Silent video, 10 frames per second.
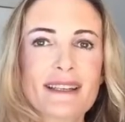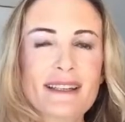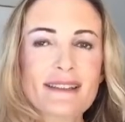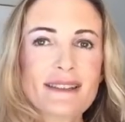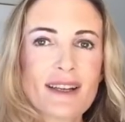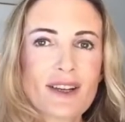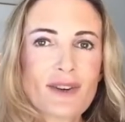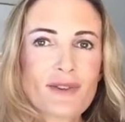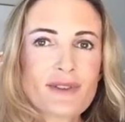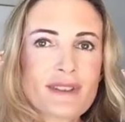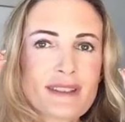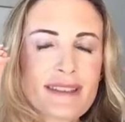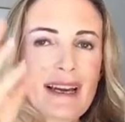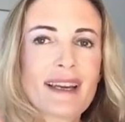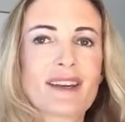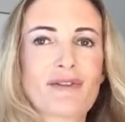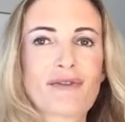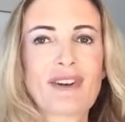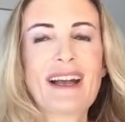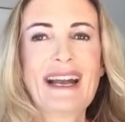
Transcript: is a thief.